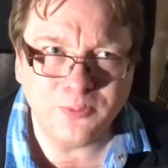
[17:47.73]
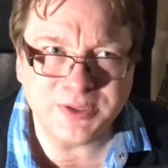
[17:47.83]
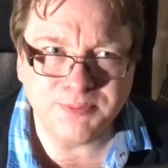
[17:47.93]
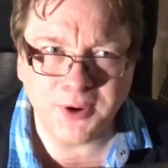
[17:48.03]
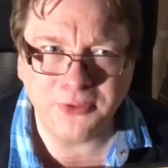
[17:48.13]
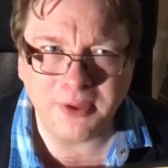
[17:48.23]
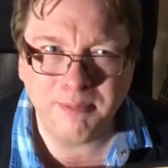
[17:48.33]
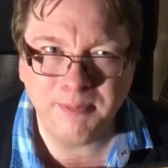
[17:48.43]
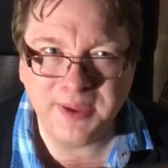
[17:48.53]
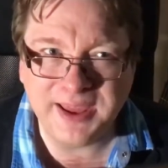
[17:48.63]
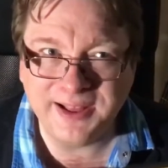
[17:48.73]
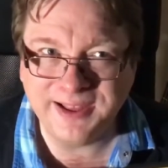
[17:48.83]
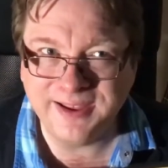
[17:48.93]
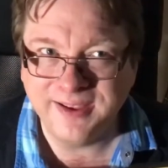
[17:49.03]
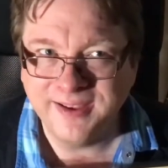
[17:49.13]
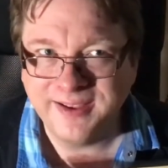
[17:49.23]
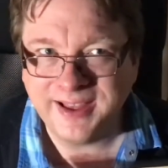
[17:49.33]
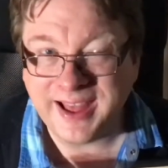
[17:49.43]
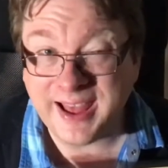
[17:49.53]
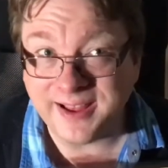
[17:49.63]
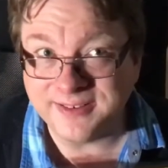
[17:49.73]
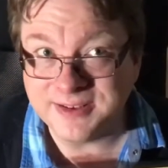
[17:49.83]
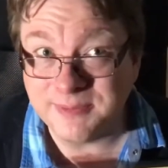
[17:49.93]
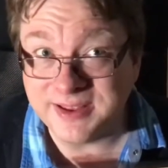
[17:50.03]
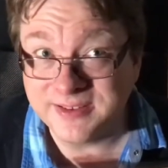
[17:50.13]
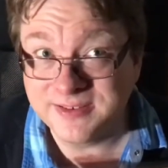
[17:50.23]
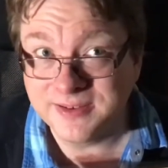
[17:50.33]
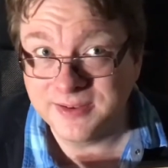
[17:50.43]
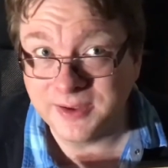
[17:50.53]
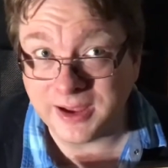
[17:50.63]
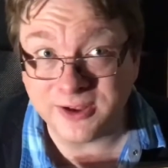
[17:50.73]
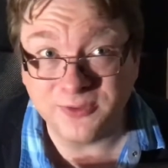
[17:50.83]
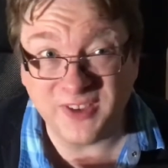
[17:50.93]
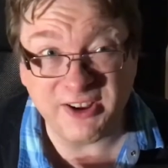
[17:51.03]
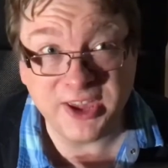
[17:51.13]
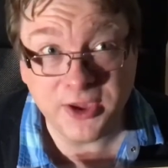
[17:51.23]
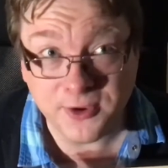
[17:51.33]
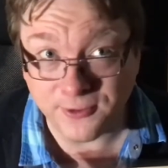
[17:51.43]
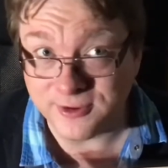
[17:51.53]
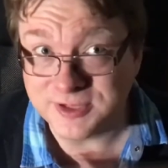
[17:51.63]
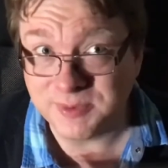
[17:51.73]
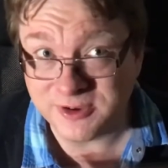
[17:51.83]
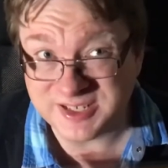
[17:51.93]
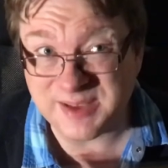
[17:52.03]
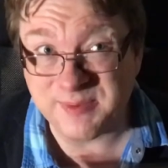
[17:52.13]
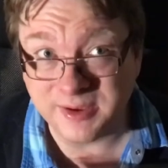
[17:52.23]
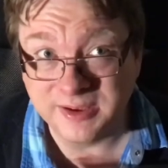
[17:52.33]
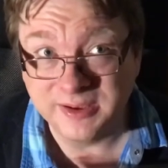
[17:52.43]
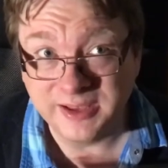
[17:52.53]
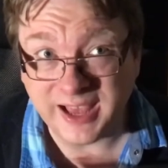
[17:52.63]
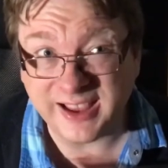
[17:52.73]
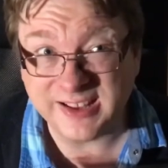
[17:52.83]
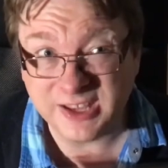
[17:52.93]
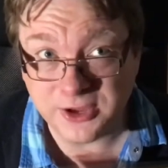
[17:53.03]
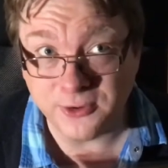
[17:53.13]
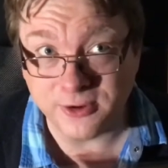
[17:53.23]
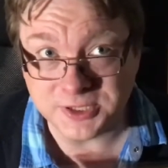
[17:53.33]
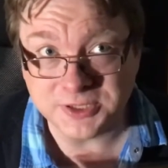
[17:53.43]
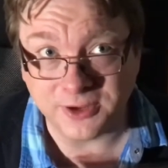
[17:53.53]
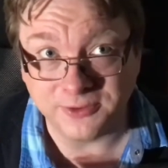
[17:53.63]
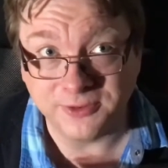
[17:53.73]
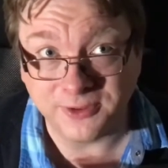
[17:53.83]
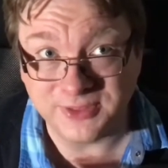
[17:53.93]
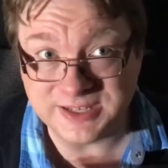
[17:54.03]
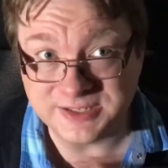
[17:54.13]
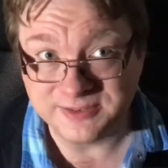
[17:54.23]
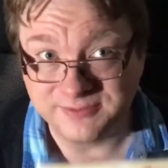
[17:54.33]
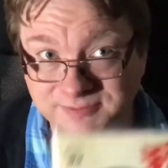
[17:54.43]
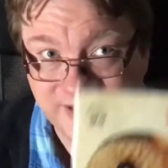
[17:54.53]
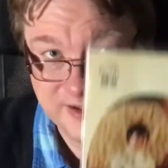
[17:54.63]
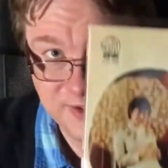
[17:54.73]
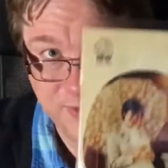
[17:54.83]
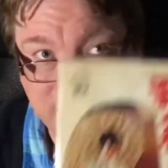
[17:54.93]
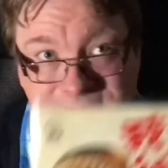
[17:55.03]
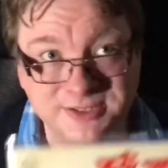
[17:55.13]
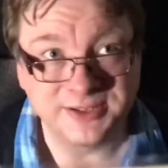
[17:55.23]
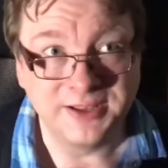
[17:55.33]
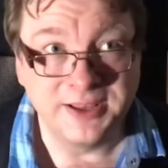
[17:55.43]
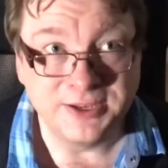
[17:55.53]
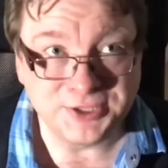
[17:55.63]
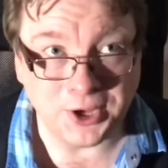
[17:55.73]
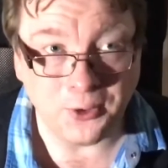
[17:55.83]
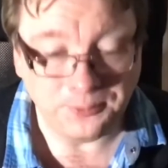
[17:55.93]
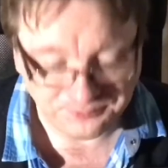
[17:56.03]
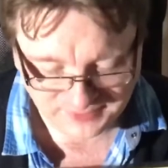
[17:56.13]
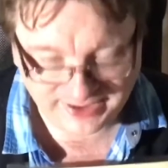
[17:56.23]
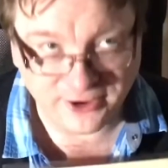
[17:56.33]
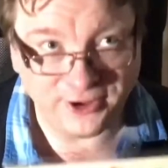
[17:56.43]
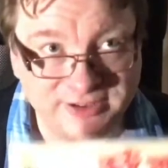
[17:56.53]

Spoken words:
both appealing and a bit. I got very curious because I get curious on these kinds of records. So I got